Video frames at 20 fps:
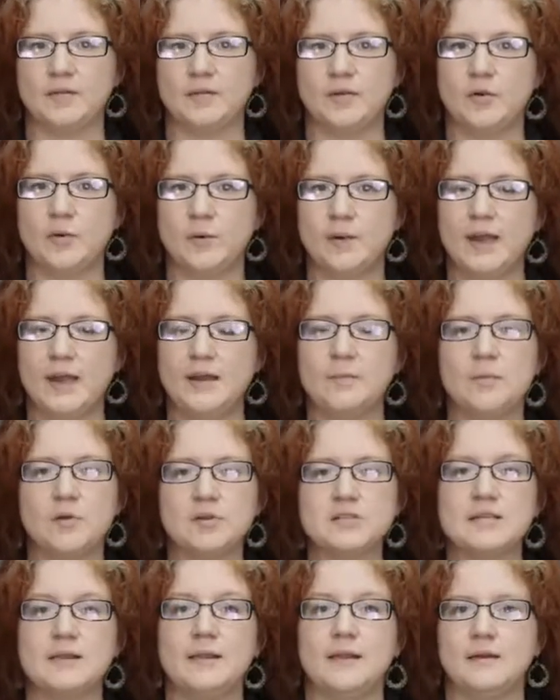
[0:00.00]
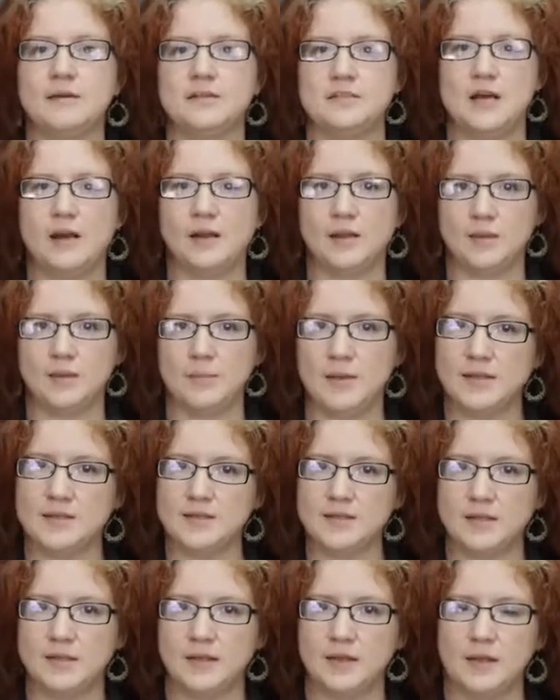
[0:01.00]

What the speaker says: to create a multi-layered document.